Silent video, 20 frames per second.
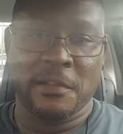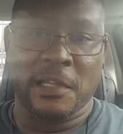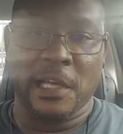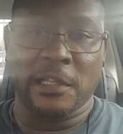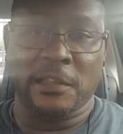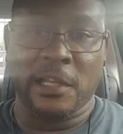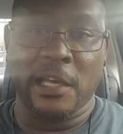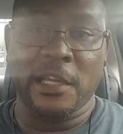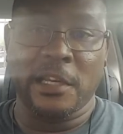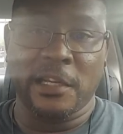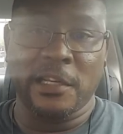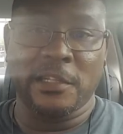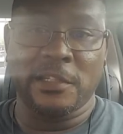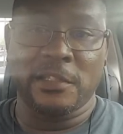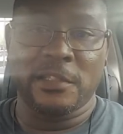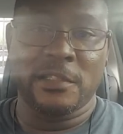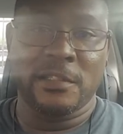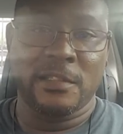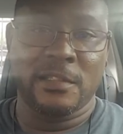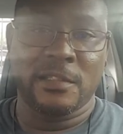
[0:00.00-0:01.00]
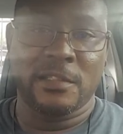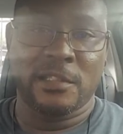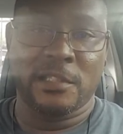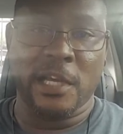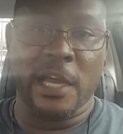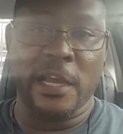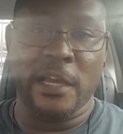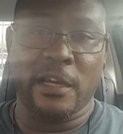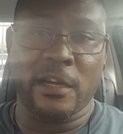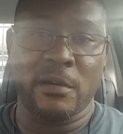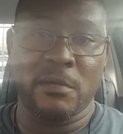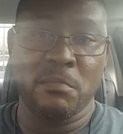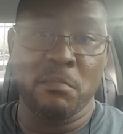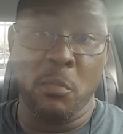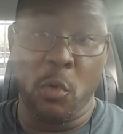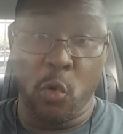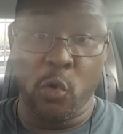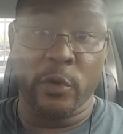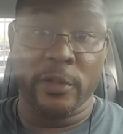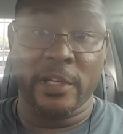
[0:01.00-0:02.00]
that they didn't take
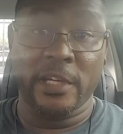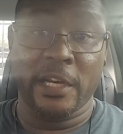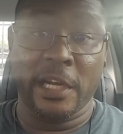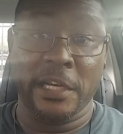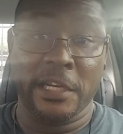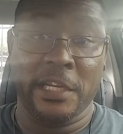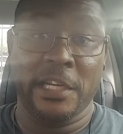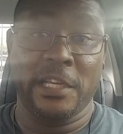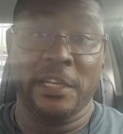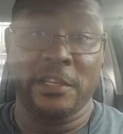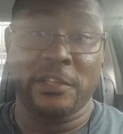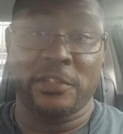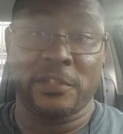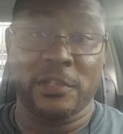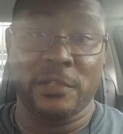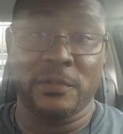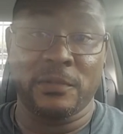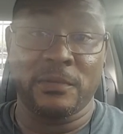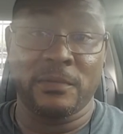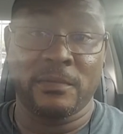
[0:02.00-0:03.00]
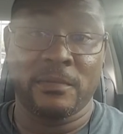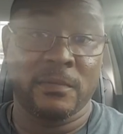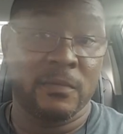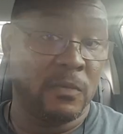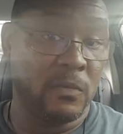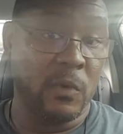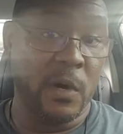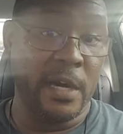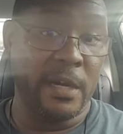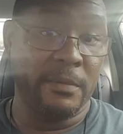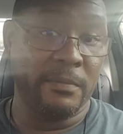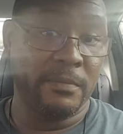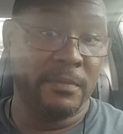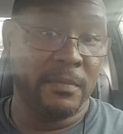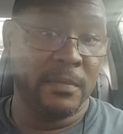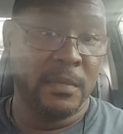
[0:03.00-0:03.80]
more than they needed to, right?